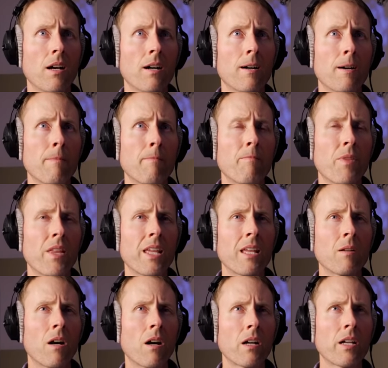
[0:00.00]
Um,
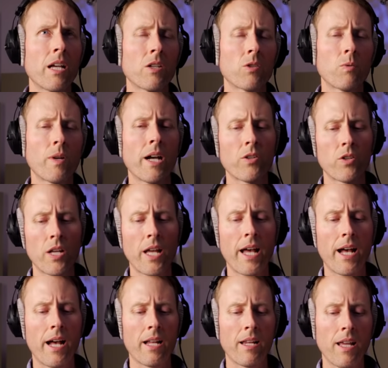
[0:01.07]
in our case, we actually
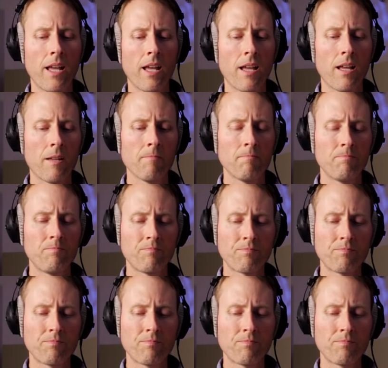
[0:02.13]
had a,